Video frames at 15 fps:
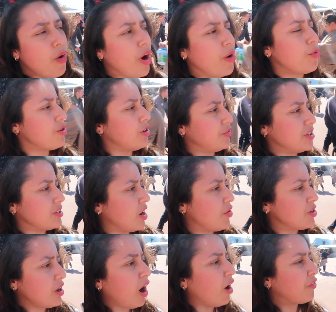but I wouldn't have
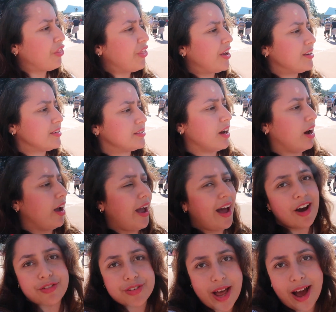discovered half the things that I
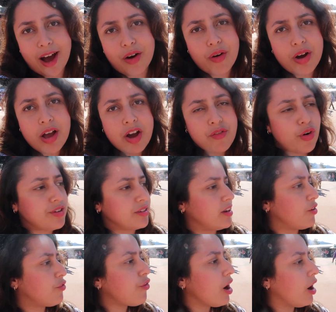have now for
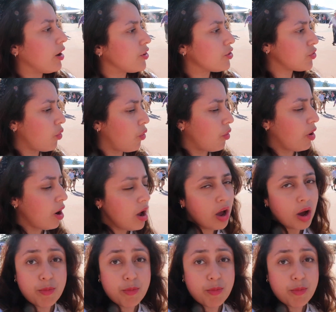instance in France or